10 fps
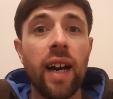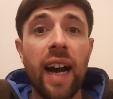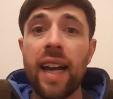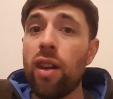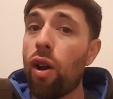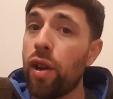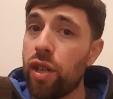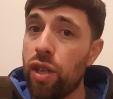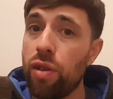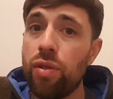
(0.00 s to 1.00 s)
and
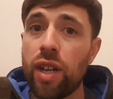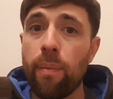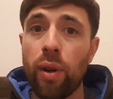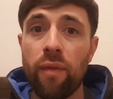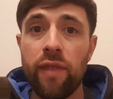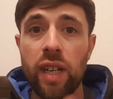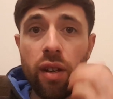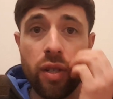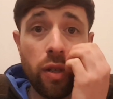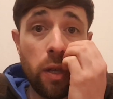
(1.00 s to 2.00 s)
like you, jumping on
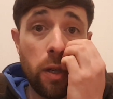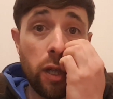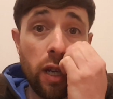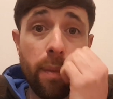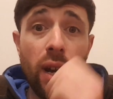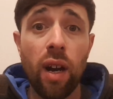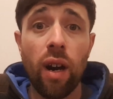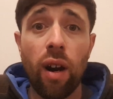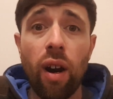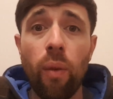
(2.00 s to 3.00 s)
videos on YouTube,
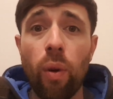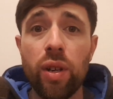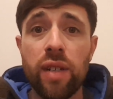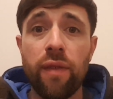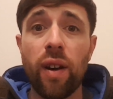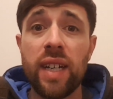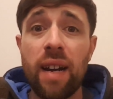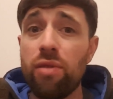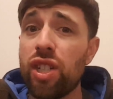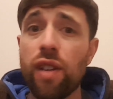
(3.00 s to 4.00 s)
I wanted to find
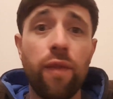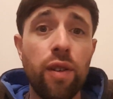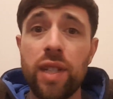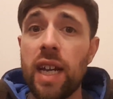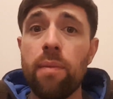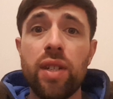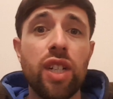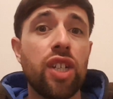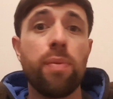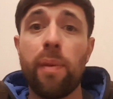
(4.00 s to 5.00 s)
out just a few tips
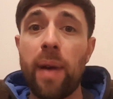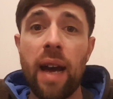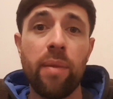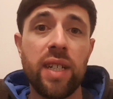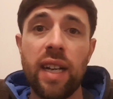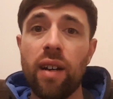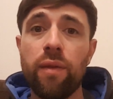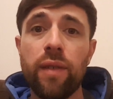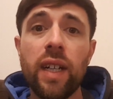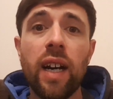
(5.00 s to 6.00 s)
just to prepare
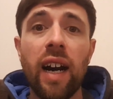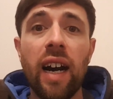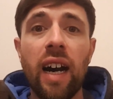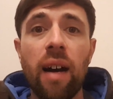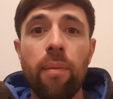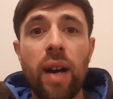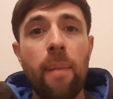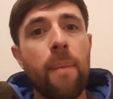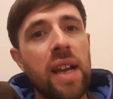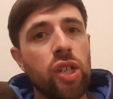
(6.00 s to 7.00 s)
myself
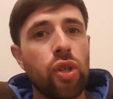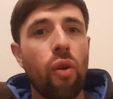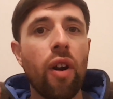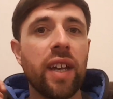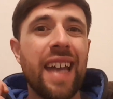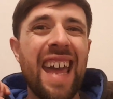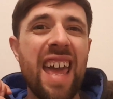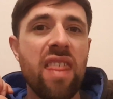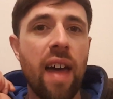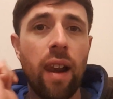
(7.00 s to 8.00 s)
and make sure I could
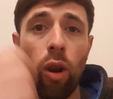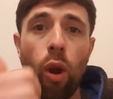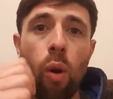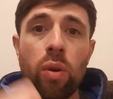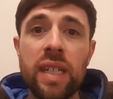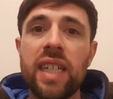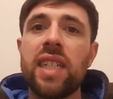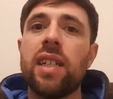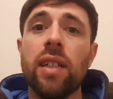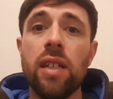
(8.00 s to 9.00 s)
hit that long
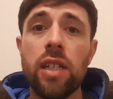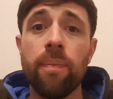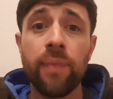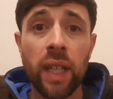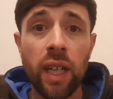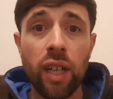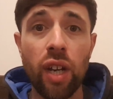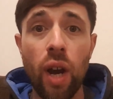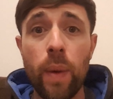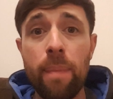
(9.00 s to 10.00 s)
distance.
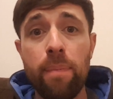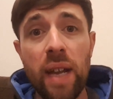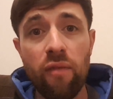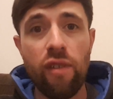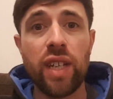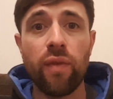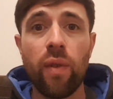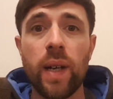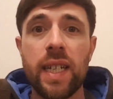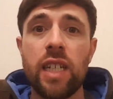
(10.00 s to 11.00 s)
In big
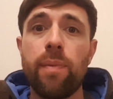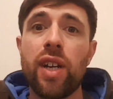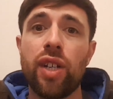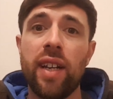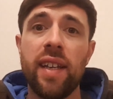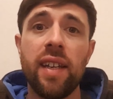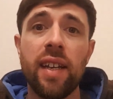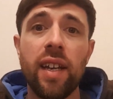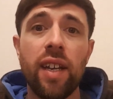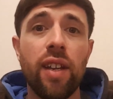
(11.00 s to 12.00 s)
reservoirs especially,
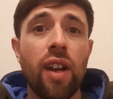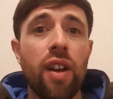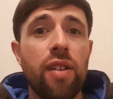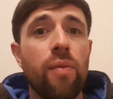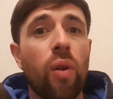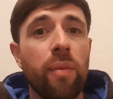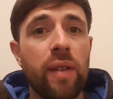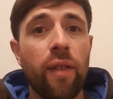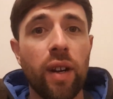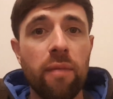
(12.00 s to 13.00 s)
you want to be
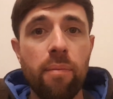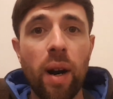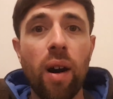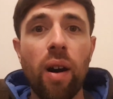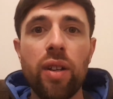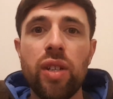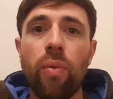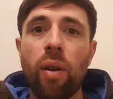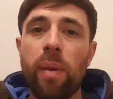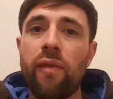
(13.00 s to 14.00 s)
finding bars, you
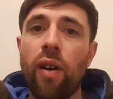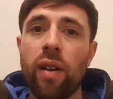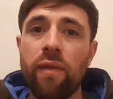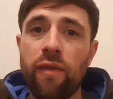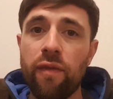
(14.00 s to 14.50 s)
want to be finding